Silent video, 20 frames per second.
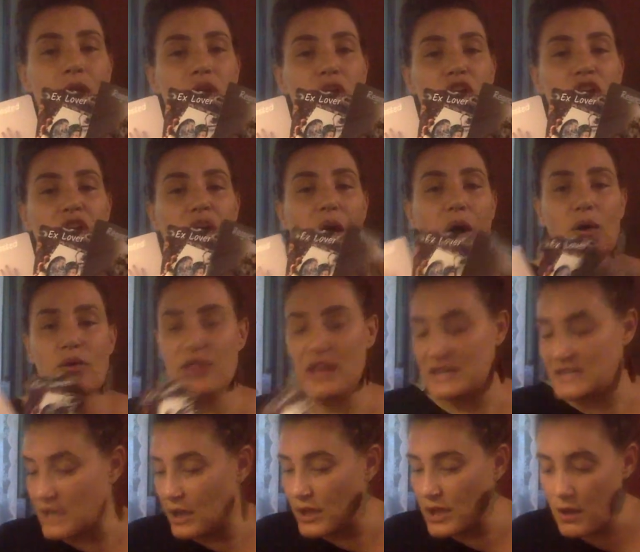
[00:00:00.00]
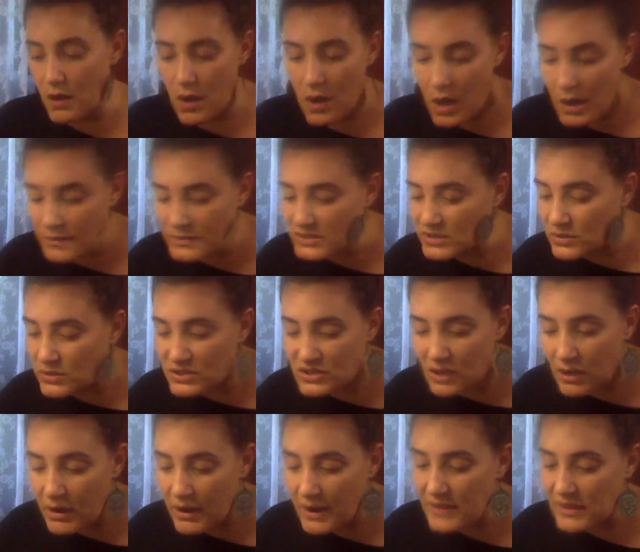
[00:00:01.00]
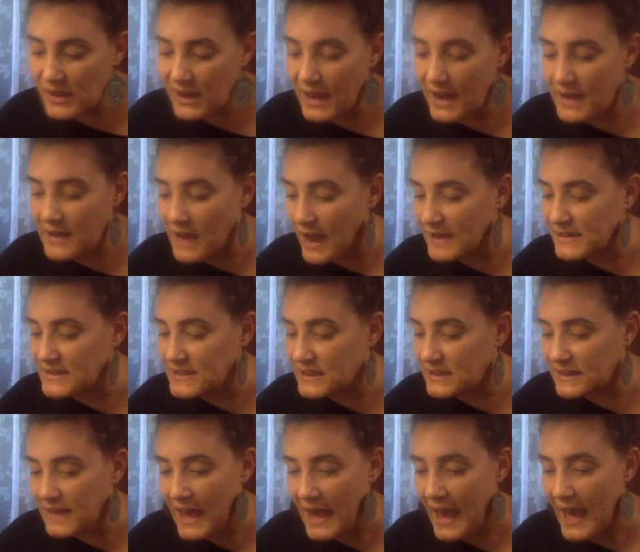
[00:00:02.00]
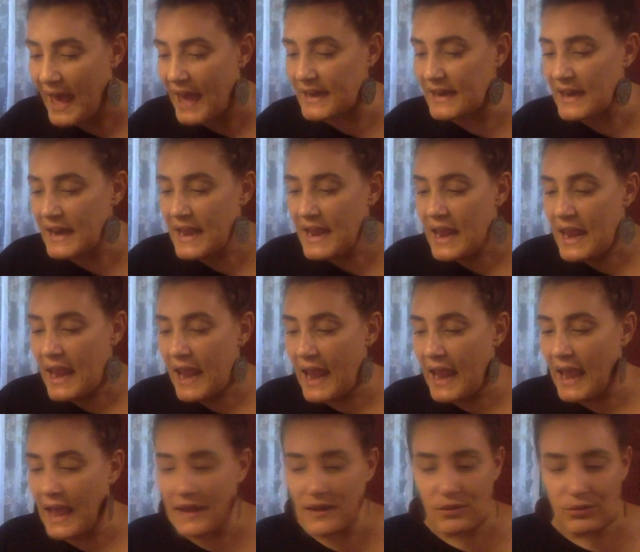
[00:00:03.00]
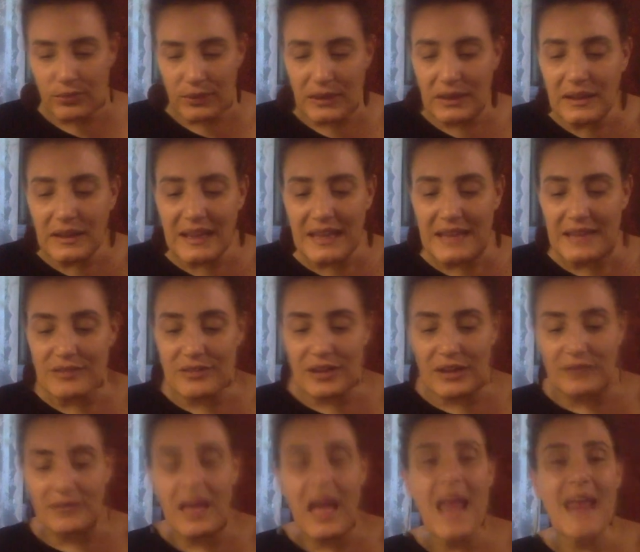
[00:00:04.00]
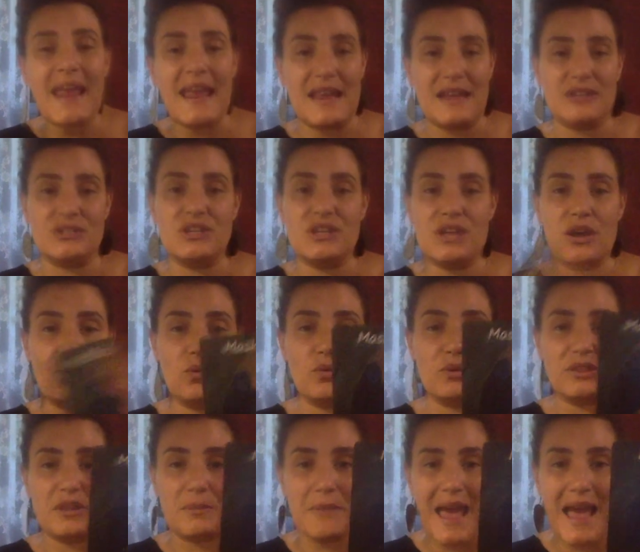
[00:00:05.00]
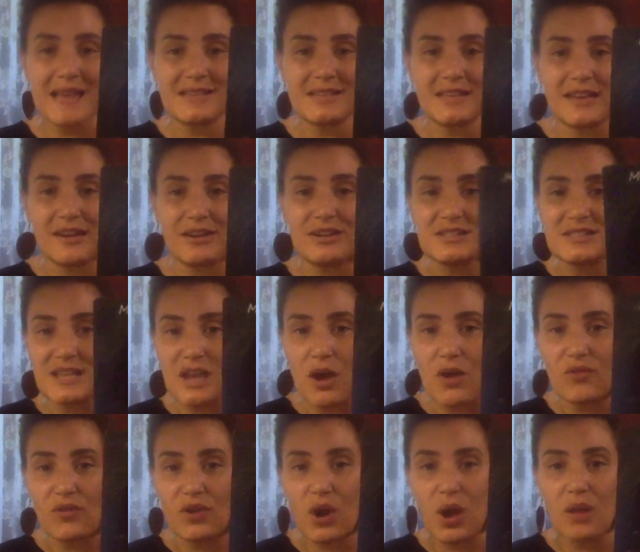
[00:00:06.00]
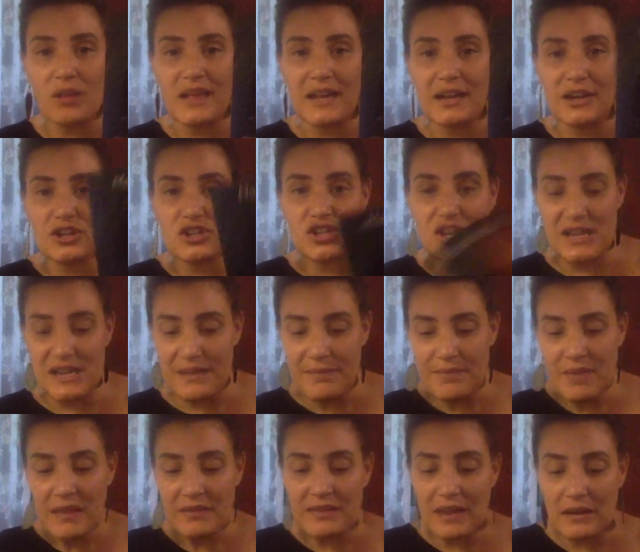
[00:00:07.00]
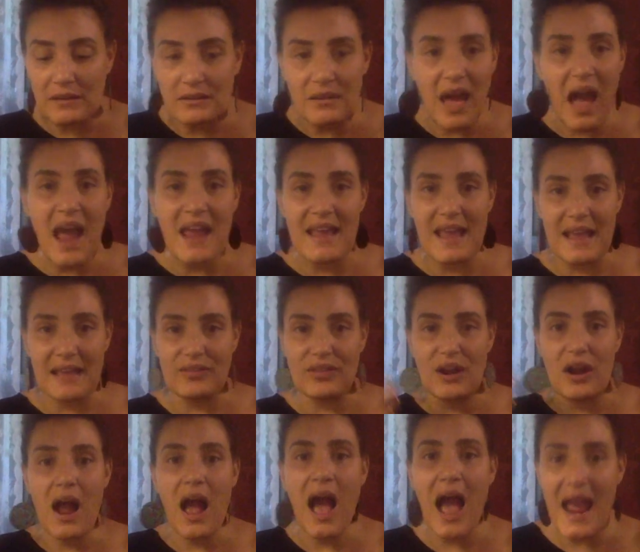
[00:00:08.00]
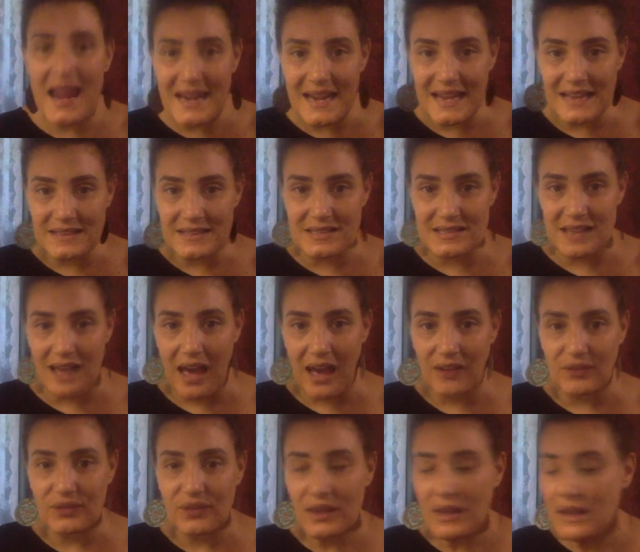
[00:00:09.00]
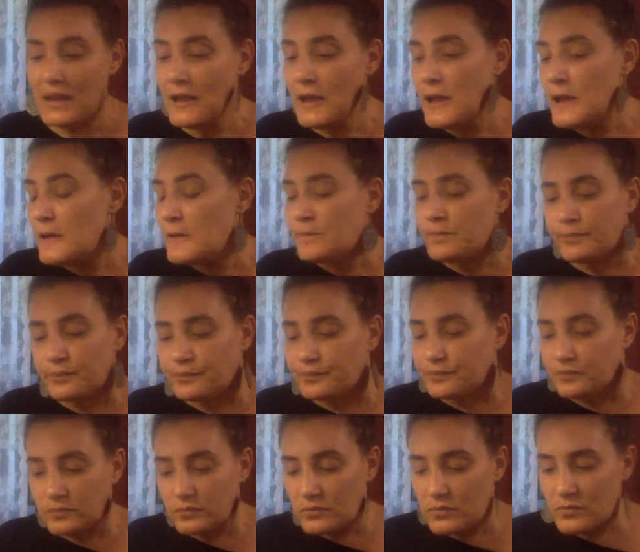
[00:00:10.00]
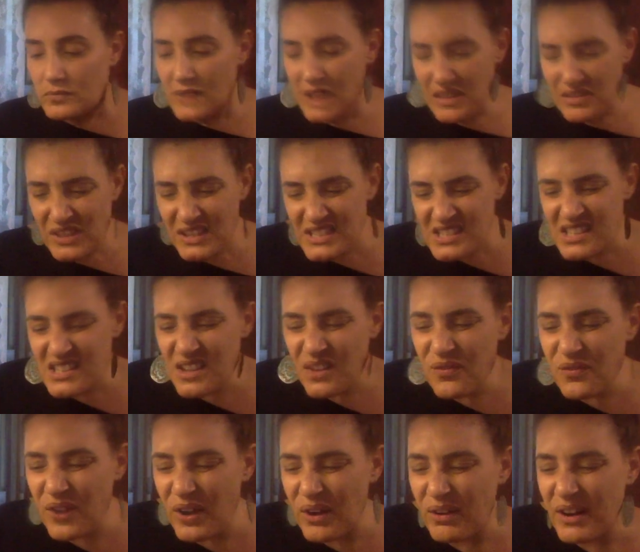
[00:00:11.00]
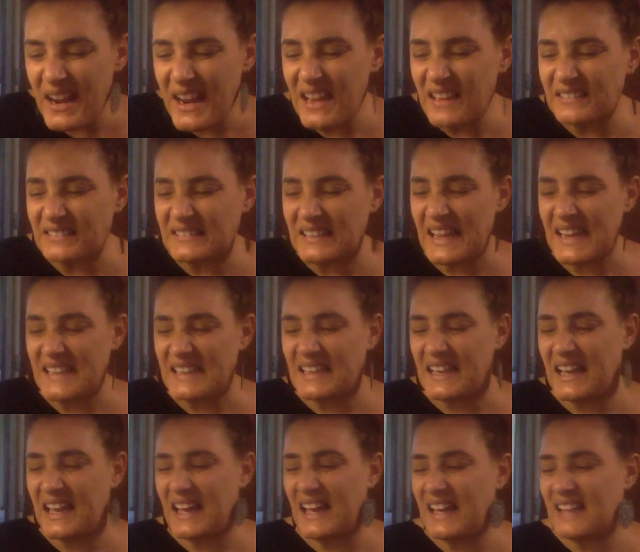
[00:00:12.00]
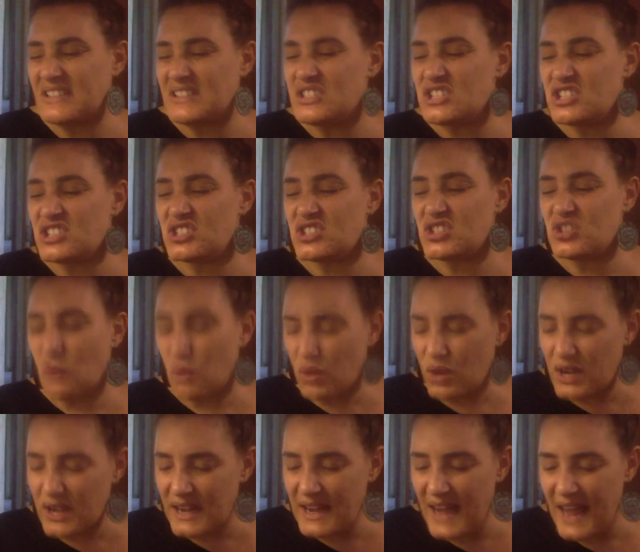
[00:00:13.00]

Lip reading: You know, they tell you, oh, I'm so sorry that I did that. And really, they're lying to you. With the mask here is the overall energy. They're lying. They're hiding stuff. This is a very, like, distorted